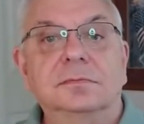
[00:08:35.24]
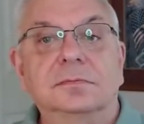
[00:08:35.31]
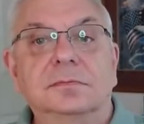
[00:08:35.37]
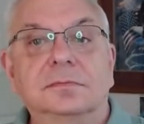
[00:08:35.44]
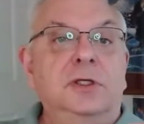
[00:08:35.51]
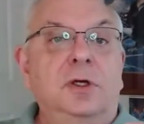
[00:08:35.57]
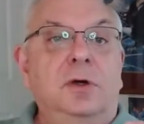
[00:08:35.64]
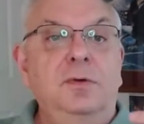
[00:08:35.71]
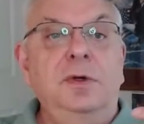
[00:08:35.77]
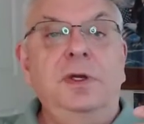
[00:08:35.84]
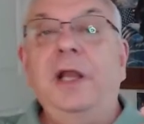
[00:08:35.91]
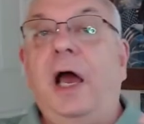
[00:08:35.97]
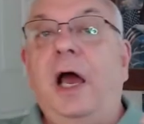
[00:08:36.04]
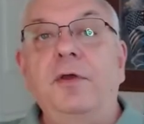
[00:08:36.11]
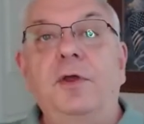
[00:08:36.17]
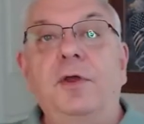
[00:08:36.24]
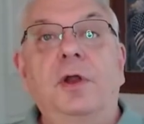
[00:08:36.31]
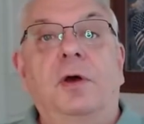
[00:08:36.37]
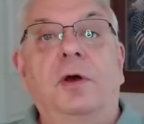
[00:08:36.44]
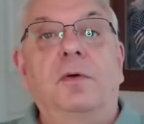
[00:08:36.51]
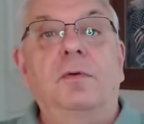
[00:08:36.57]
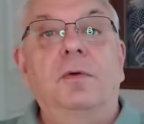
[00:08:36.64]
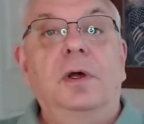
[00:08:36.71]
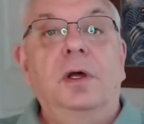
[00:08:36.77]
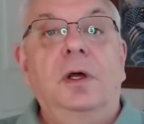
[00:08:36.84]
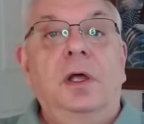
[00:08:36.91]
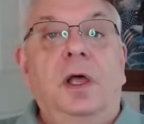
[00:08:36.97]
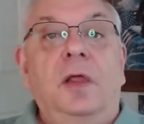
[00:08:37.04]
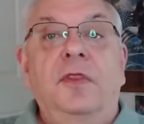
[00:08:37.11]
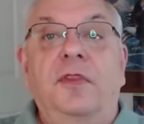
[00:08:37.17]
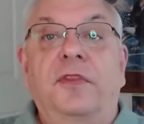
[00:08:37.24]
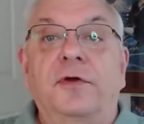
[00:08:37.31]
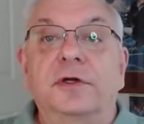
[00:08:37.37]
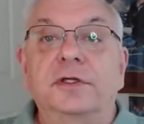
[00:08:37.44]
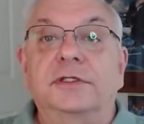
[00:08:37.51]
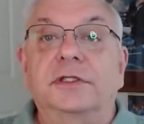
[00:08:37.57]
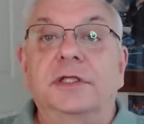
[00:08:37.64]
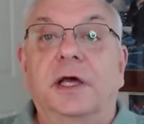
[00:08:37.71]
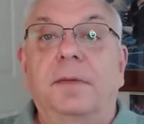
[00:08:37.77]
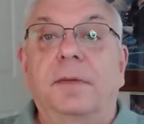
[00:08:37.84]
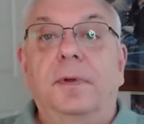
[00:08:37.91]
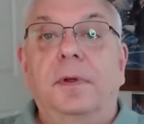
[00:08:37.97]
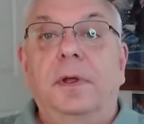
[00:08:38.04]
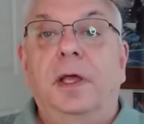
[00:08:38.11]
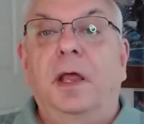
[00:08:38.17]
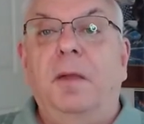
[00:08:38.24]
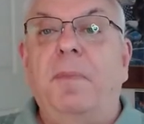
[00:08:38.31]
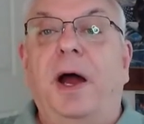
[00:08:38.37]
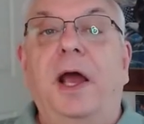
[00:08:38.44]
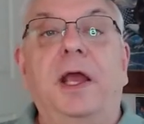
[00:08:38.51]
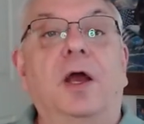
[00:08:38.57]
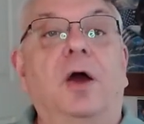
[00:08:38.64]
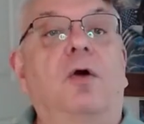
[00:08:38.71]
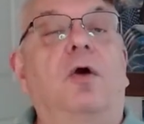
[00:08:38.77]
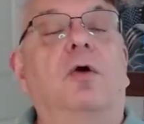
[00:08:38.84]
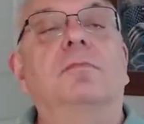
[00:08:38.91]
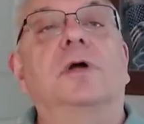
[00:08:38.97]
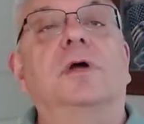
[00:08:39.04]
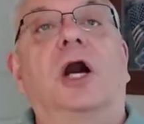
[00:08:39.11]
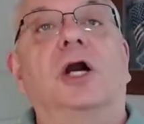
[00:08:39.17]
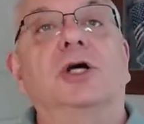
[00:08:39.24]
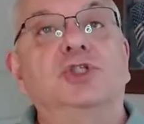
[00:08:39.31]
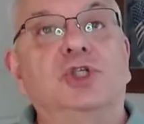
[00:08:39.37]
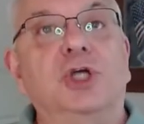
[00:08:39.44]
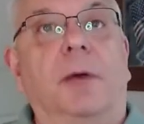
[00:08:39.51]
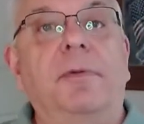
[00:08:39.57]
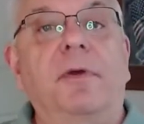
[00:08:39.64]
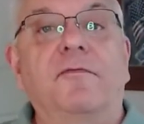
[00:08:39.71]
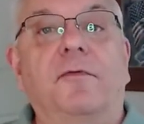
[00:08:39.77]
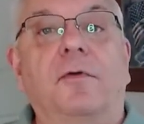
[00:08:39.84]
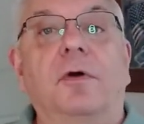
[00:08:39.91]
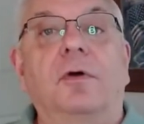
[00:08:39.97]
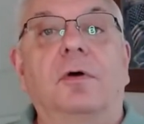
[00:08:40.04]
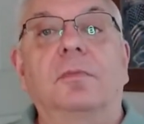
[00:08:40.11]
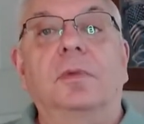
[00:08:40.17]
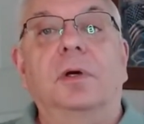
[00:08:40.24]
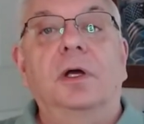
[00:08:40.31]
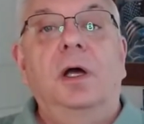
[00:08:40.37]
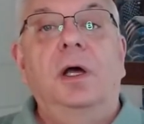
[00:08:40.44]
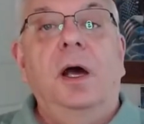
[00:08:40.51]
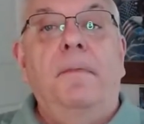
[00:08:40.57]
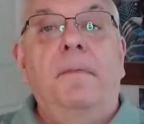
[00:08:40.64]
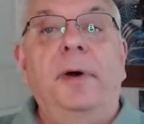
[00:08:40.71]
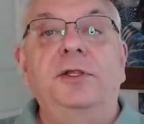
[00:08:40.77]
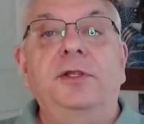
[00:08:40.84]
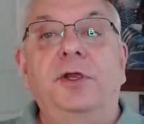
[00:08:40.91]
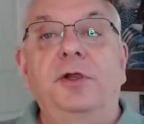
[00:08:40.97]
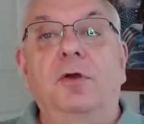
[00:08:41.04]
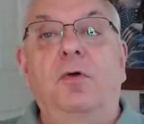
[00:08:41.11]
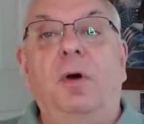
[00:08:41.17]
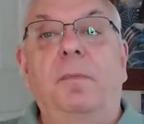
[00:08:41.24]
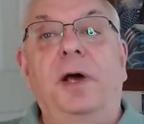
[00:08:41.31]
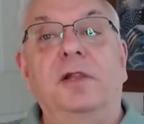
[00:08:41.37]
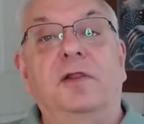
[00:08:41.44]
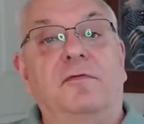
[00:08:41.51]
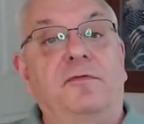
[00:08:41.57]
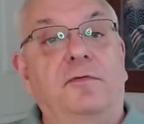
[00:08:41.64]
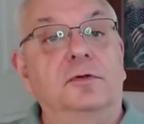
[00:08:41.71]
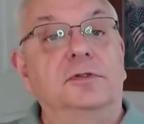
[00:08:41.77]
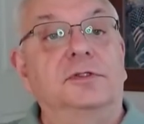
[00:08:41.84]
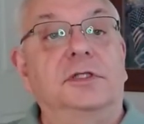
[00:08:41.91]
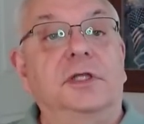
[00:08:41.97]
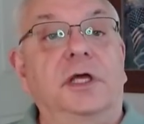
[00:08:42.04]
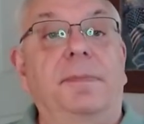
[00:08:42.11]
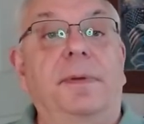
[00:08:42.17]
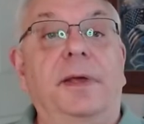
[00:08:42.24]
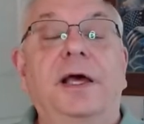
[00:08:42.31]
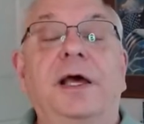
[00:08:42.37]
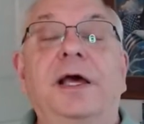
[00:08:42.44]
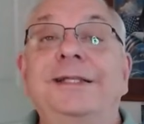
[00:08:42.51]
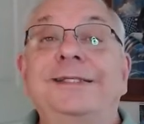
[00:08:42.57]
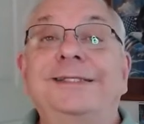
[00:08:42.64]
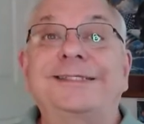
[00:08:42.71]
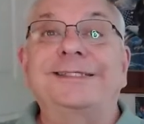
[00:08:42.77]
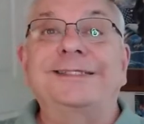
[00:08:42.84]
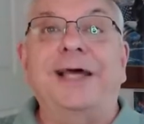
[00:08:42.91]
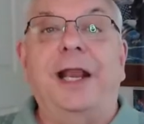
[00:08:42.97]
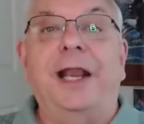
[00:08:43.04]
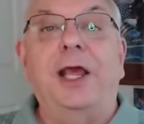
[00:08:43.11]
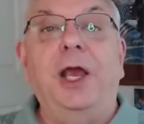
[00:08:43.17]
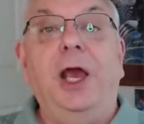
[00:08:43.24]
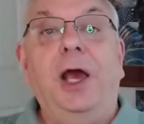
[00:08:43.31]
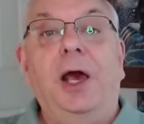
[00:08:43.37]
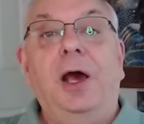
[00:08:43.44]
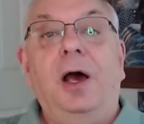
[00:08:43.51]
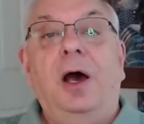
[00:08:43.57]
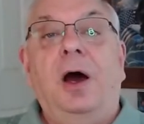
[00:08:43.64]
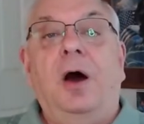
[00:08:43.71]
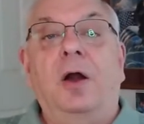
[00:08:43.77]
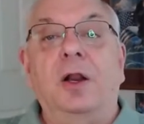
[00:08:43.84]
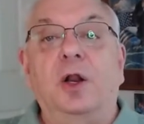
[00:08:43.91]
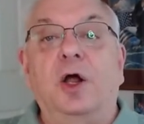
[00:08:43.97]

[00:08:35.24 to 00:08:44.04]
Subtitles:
So now you know the 3rd step in buying a home, shopping for a home. But do you know about the 4th step, deciding on an